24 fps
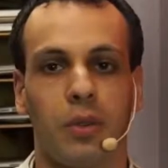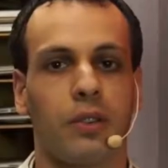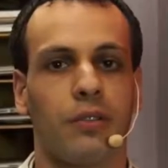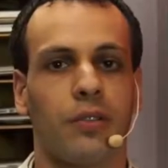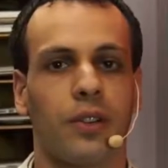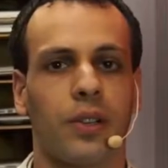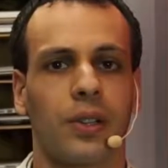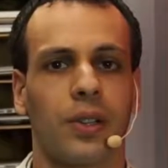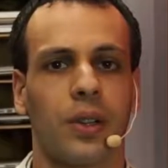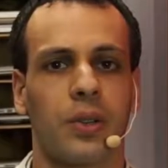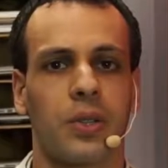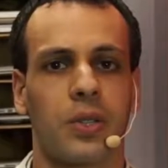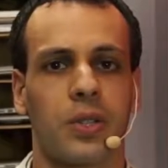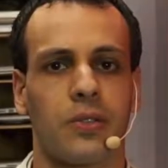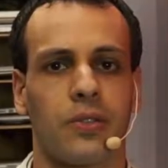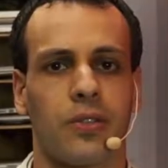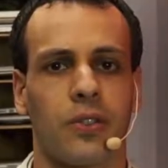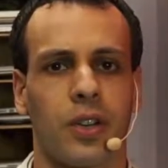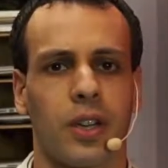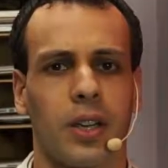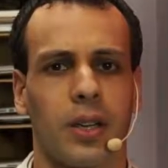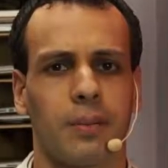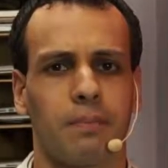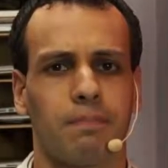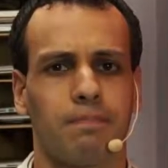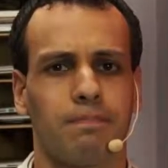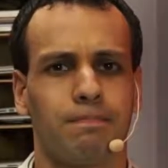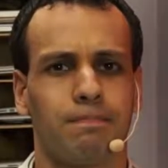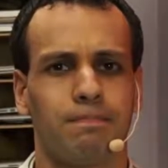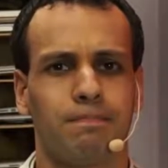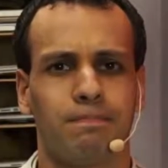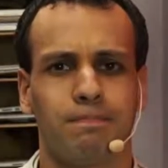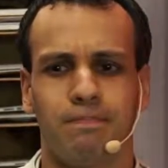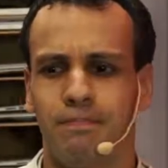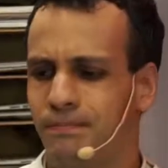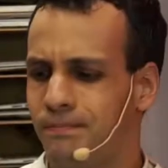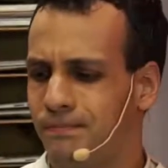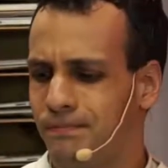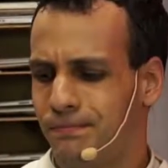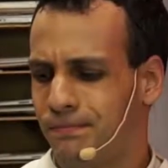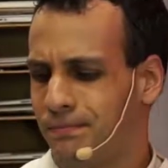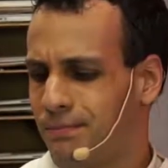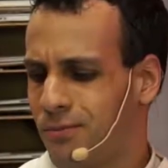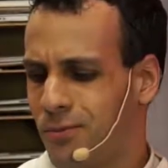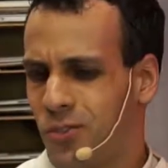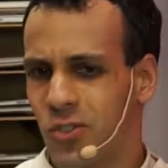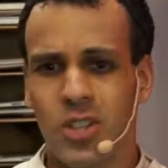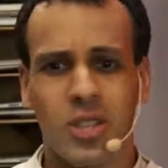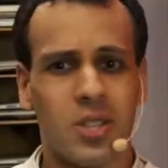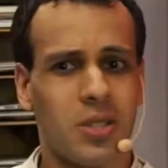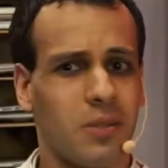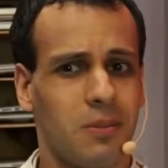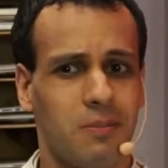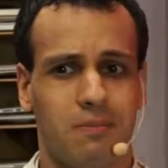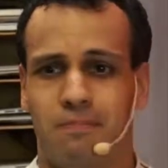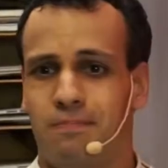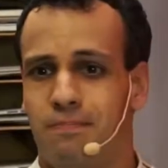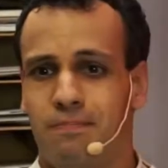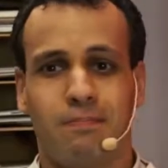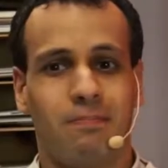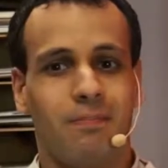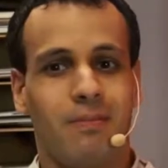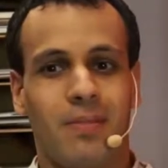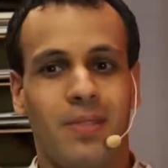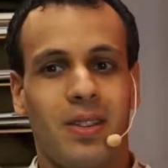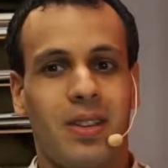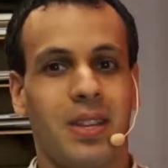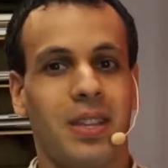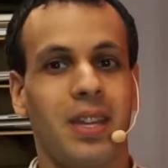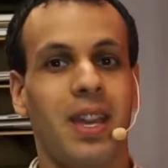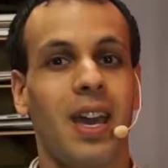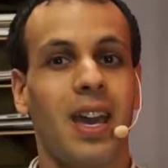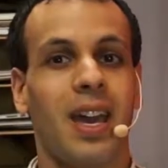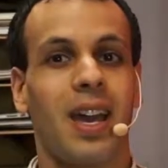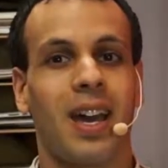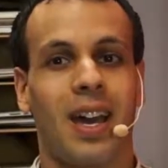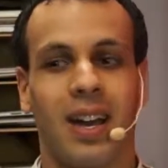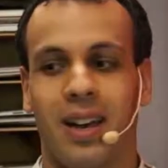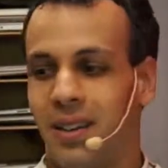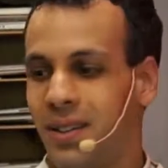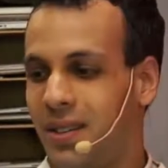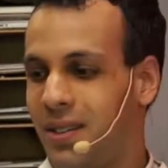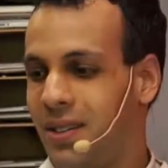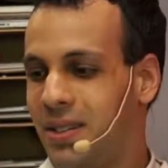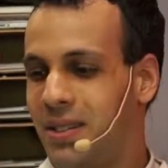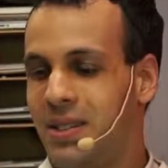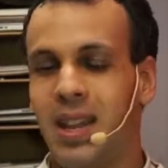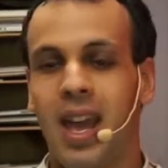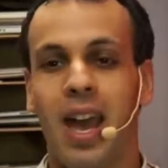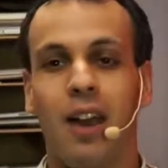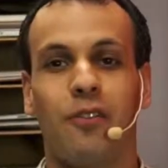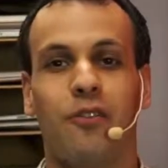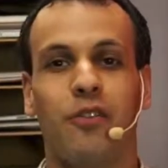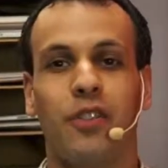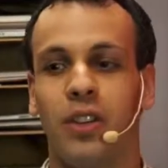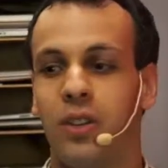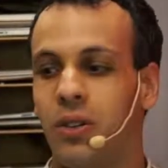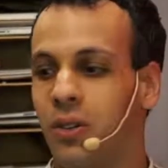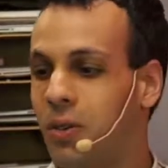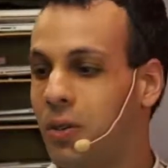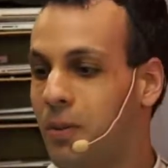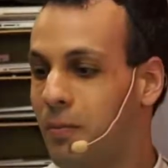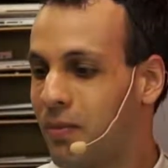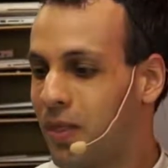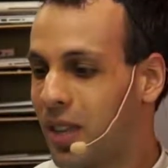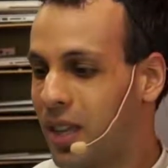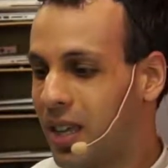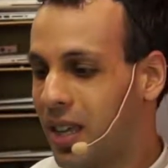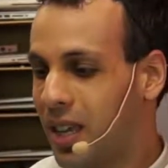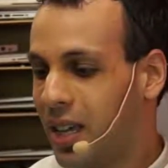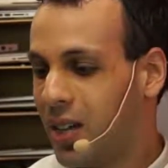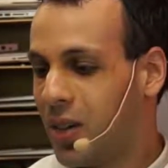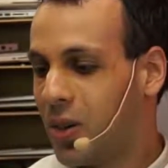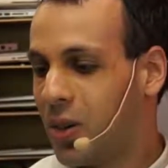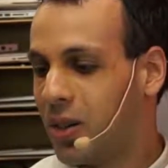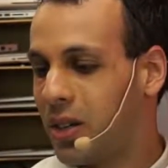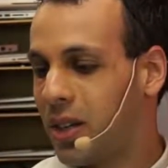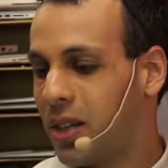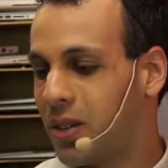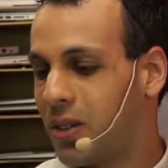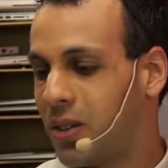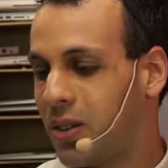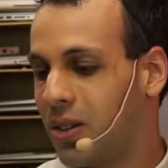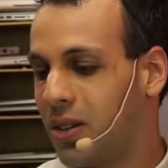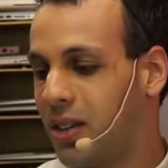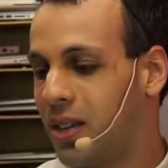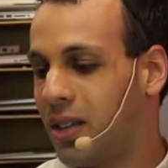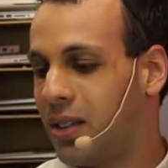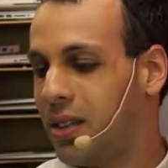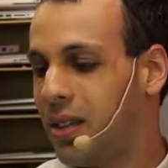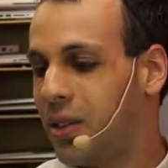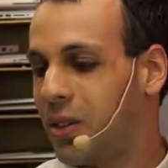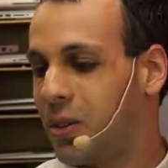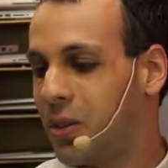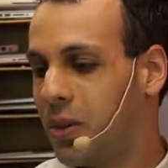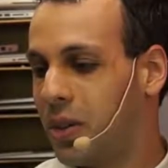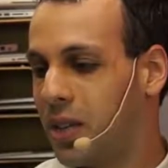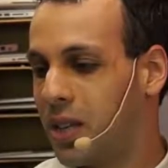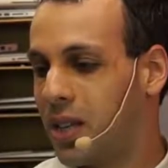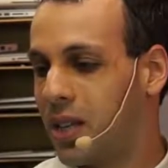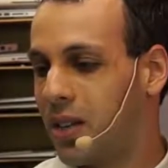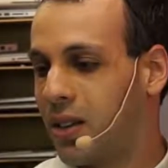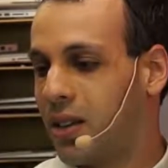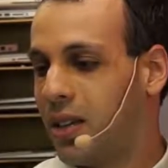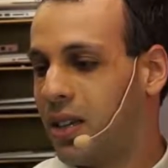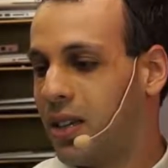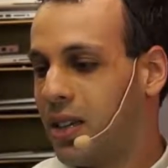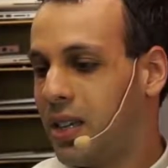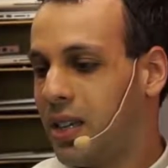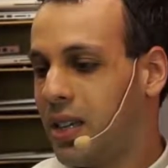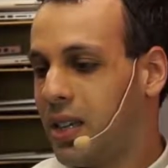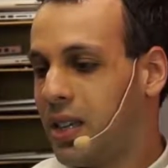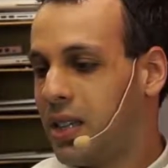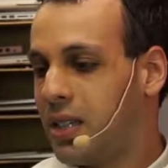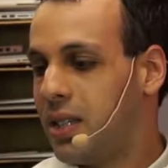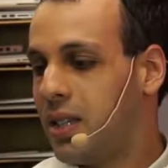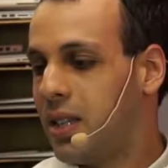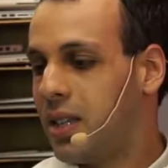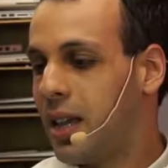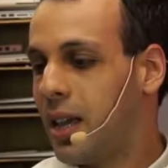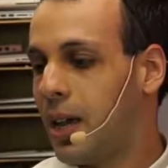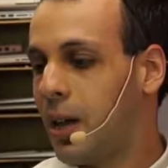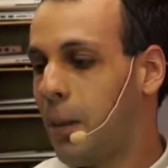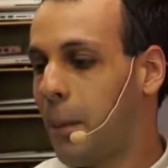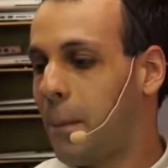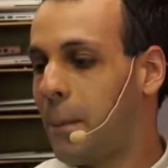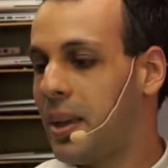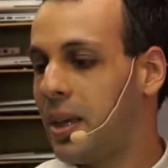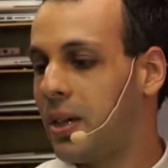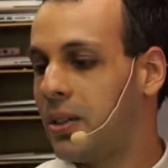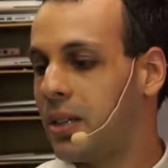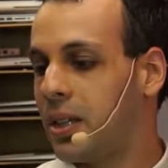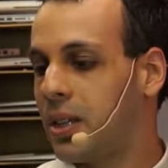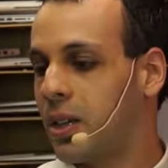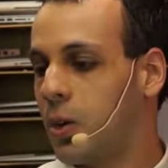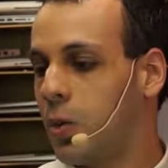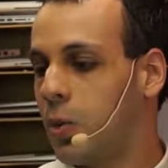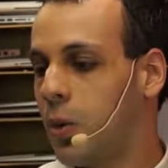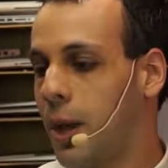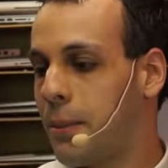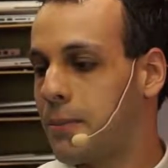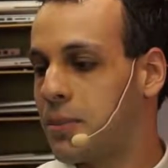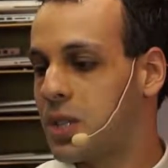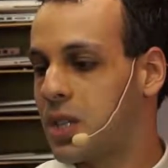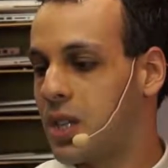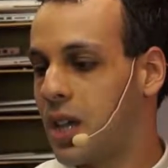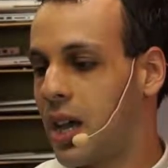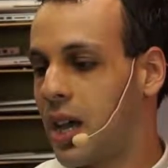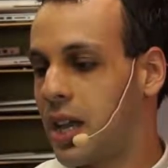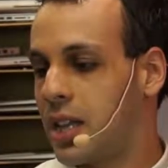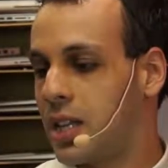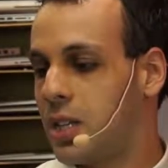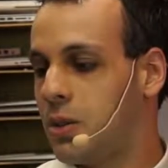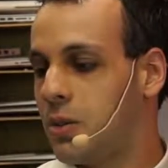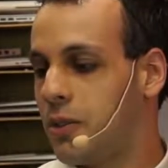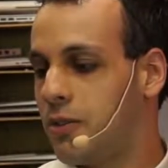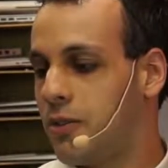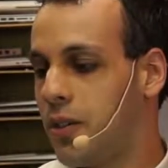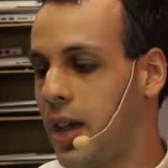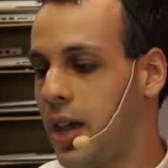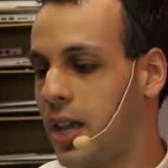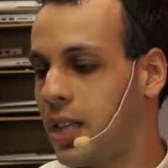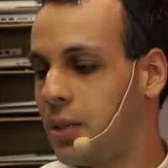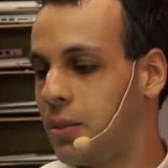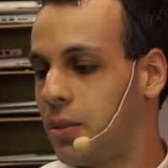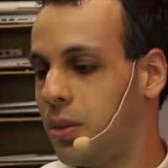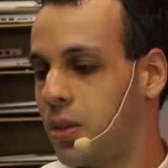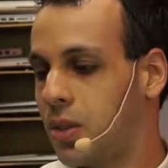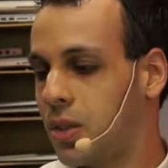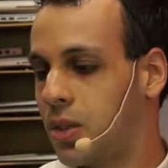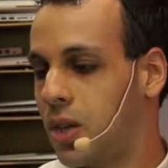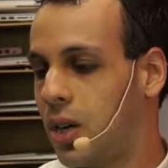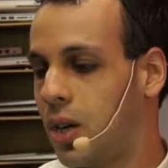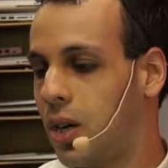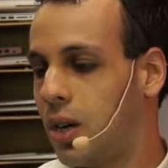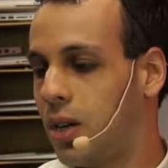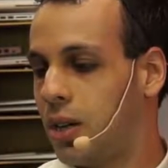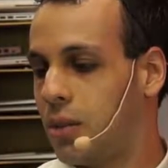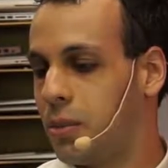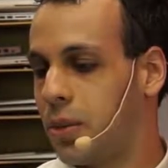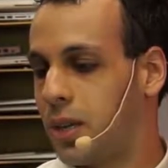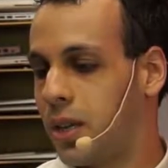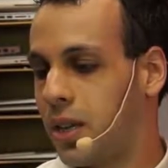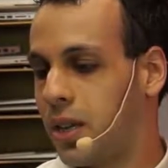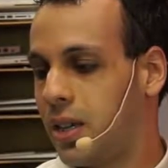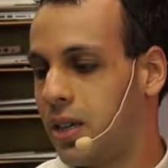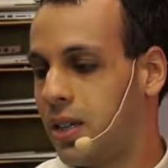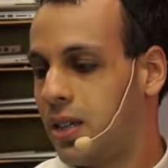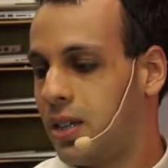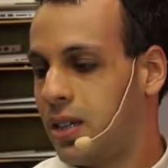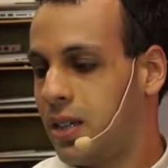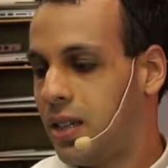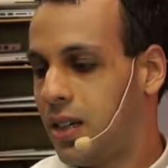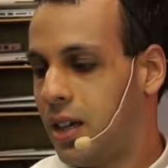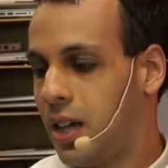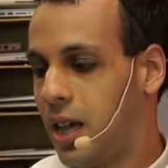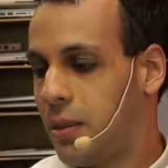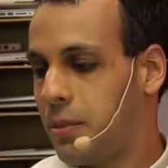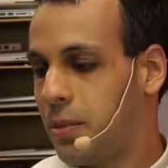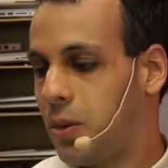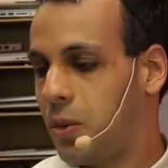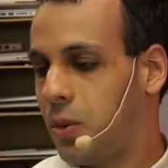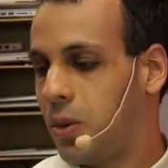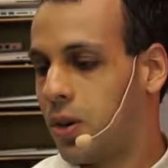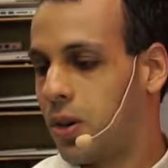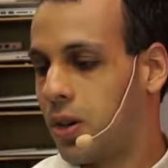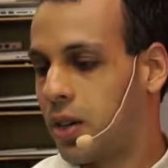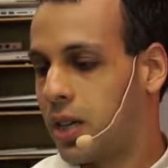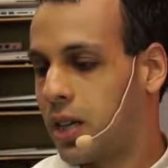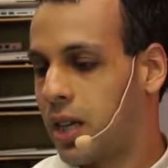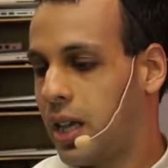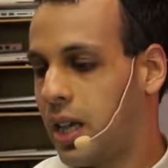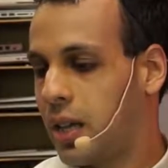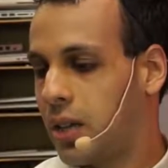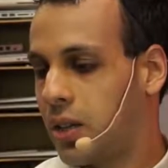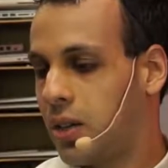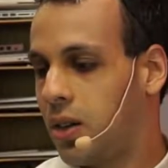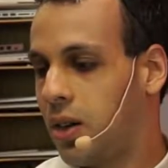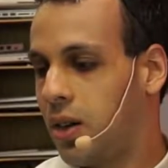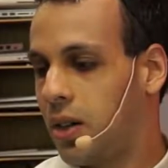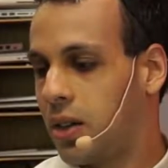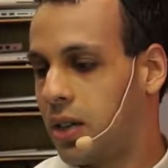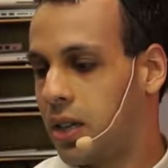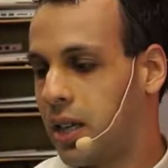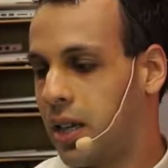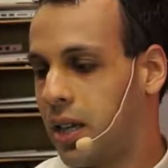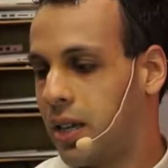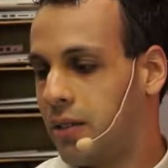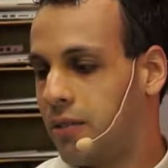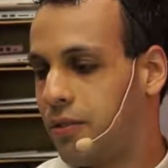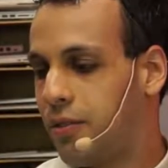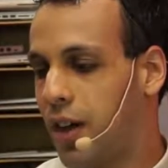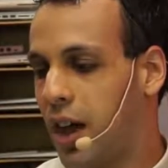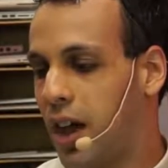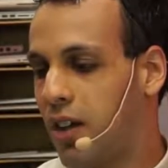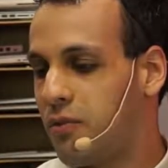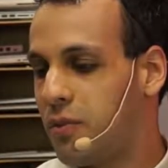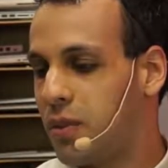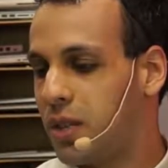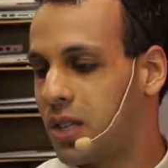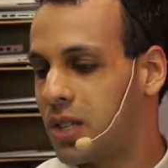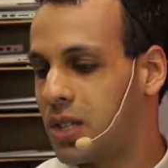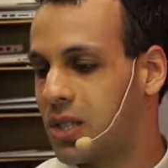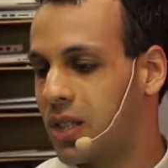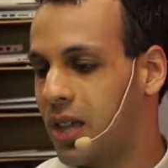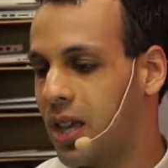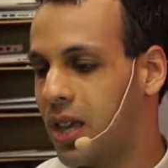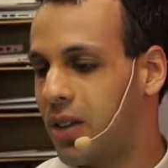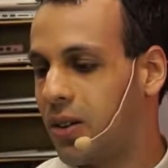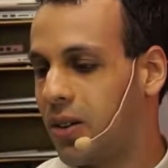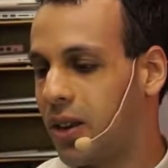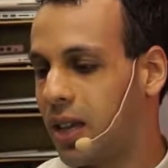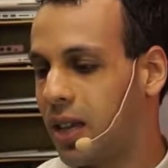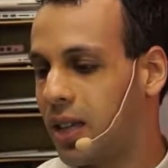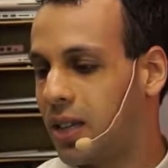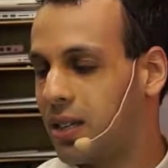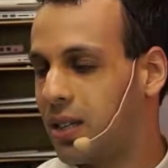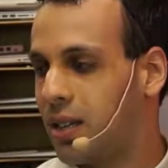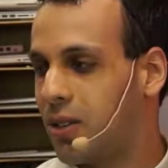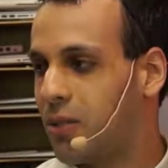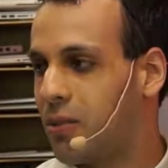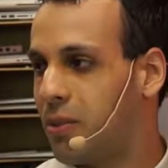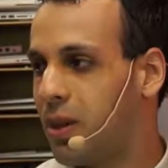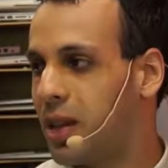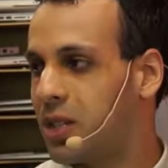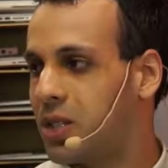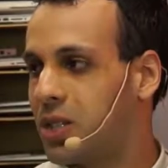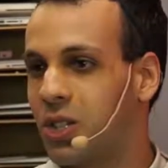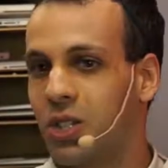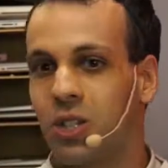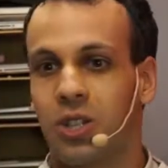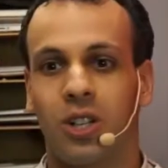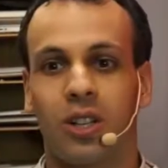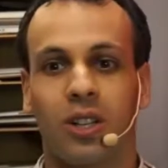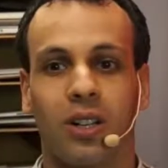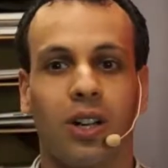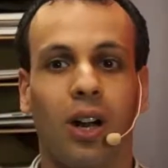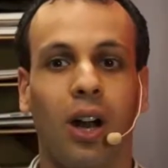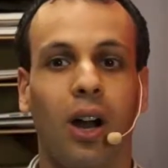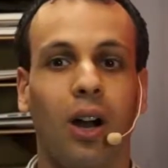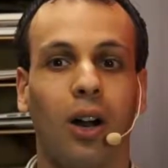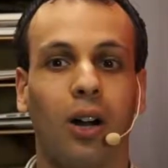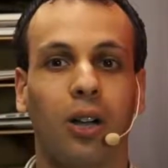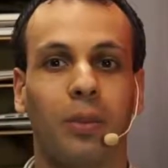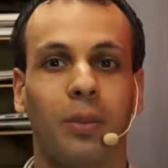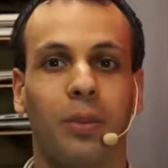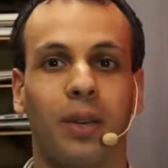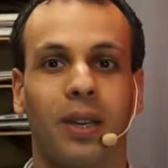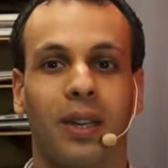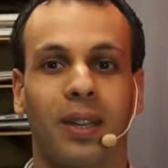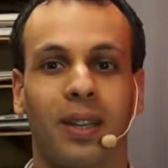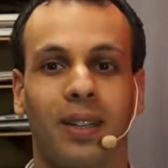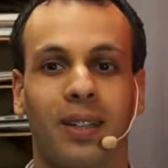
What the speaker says: close to free? Just, yeah, nephew. Or another one here. Need help building a website. You available? Call me. I'm at work, can't call yet. 5 minutes later, I get another message. Call me.